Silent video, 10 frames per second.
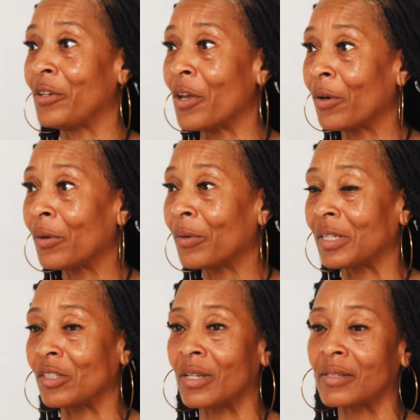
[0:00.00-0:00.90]
You know,
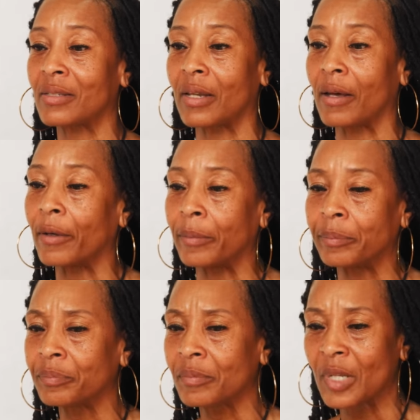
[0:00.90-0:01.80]
and
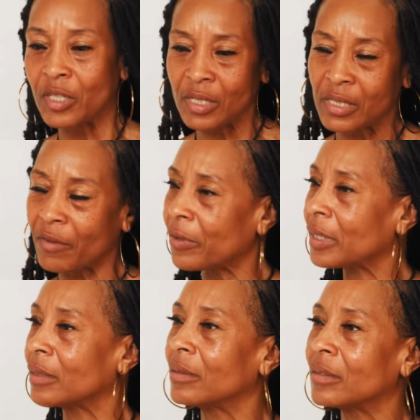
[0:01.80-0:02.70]
just
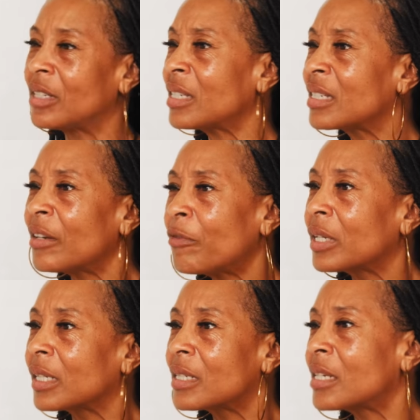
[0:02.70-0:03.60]

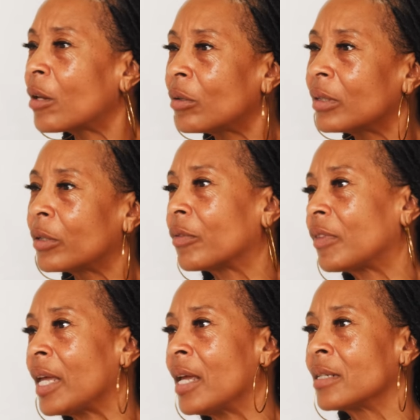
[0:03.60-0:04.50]
different subtle little
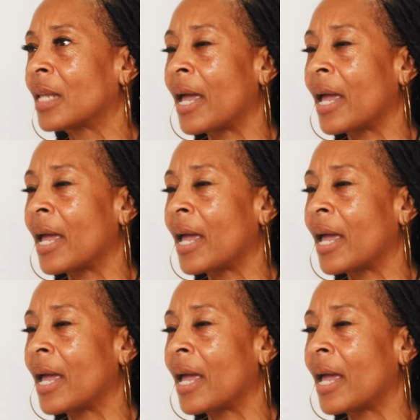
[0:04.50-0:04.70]
things.